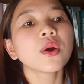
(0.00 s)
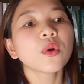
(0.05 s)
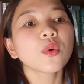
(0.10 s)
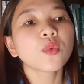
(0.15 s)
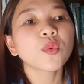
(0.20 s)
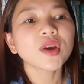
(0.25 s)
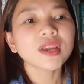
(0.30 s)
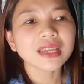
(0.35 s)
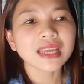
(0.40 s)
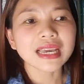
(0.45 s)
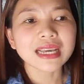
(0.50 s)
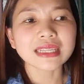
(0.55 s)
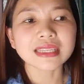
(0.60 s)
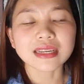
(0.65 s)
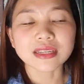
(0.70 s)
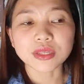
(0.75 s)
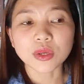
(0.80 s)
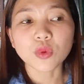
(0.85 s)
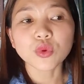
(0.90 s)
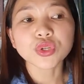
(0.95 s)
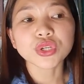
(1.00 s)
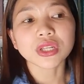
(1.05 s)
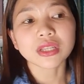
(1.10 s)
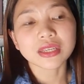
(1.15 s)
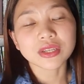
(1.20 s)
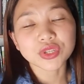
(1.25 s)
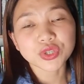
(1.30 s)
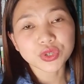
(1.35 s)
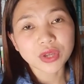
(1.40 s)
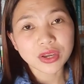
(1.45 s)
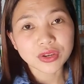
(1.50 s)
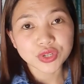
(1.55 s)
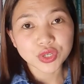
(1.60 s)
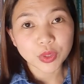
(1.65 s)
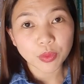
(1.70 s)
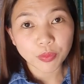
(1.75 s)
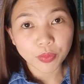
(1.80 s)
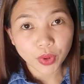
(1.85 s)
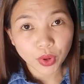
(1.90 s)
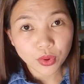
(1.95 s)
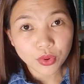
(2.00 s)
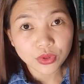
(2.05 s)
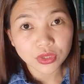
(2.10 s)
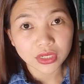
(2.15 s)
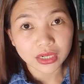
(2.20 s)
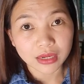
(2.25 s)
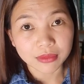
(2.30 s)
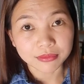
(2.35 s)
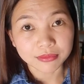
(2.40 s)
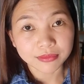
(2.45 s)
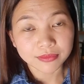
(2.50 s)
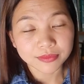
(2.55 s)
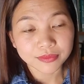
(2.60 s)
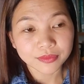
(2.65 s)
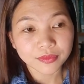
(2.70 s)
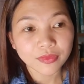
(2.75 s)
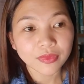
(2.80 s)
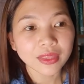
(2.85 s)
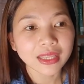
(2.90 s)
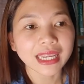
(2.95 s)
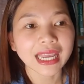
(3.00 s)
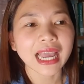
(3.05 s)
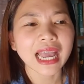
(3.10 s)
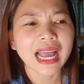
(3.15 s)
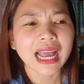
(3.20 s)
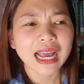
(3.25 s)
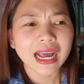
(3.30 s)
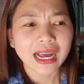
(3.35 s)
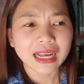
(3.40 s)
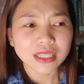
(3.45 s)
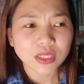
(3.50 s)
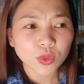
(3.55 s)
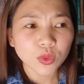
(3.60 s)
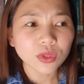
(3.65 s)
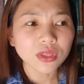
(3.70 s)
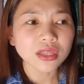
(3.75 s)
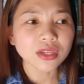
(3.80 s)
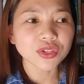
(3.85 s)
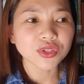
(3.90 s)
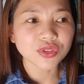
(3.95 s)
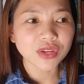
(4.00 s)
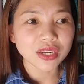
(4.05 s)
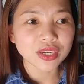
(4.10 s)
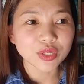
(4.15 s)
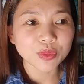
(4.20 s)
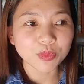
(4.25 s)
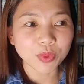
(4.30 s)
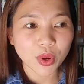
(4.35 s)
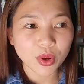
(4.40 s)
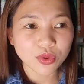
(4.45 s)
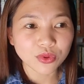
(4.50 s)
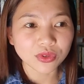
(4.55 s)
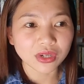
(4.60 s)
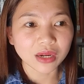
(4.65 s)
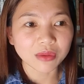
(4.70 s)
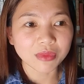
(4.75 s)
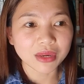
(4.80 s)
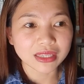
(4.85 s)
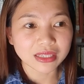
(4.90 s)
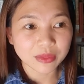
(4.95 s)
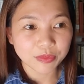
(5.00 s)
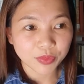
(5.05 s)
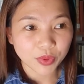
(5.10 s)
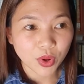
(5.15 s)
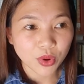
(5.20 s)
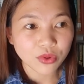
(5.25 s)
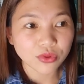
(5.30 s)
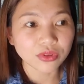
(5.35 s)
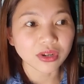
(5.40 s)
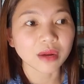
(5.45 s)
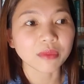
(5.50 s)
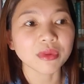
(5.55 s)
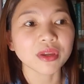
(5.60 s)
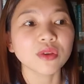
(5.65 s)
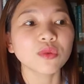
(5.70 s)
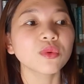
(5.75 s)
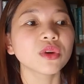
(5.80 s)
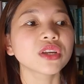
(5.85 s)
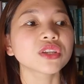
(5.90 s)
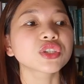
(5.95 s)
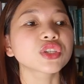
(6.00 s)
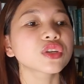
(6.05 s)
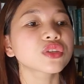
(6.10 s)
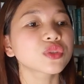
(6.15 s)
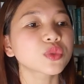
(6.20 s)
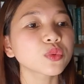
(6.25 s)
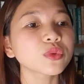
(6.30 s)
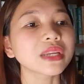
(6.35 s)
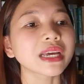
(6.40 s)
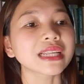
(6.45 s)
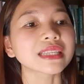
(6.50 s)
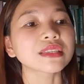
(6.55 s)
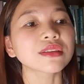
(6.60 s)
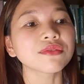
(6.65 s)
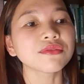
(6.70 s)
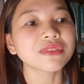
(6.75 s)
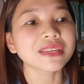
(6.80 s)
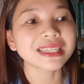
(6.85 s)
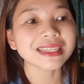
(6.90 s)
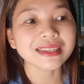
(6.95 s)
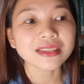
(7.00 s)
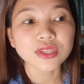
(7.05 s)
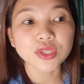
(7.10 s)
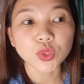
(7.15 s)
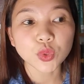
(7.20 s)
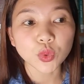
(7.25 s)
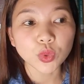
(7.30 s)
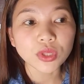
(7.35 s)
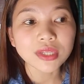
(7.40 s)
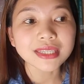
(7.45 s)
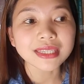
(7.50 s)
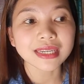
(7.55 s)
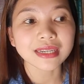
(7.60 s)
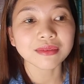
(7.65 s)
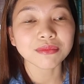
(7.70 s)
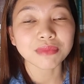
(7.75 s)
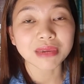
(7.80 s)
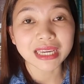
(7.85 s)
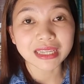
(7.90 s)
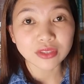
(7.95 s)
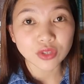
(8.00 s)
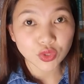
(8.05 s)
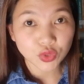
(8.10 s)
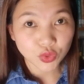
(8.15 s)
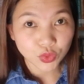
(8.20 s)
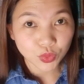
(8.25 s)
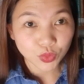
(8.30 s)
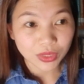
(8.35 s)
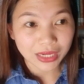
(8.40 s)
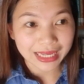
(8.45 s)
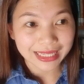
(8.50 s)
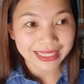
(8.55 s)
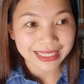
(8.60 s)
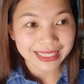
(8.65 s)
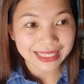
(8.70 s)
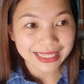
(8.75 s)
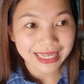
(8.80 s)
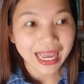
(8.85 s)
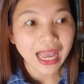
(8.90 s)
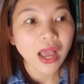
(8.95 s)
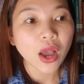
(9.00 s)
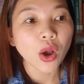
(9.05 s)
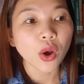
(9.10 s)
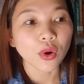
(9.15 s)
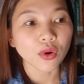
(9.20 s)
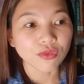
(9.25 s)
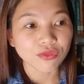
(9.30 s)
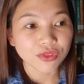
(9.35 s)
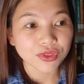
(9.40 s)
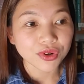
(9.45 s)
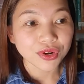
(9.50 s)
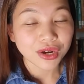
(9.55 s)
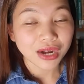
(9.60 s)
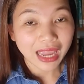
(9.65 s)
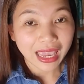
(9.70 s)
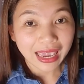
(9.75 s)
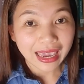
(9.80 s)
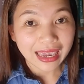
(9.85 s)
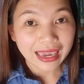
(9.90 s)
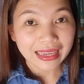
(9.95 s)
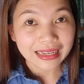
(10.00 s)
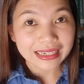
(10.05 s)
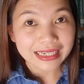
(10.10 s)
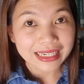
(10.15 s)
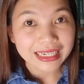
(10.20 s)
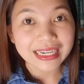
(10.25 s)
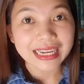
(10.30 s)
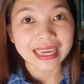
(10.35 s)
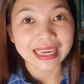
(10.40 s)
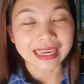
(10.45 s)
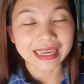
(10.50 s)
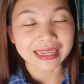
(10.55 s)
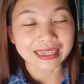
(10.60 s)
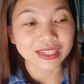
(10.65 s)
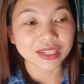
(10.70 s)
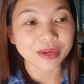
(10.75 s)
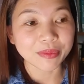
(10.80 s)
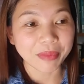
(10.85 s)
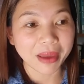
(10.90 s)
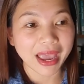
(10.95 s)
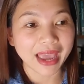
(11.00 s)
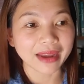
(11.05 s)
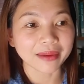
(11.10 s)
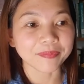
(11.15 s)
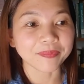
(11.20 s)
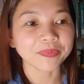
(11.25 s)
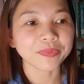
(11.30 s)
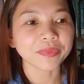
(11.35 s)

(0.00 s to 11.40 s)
What is a social exchange program? A school exchange program is a program in which students visit schools and meet students of their age in Japan.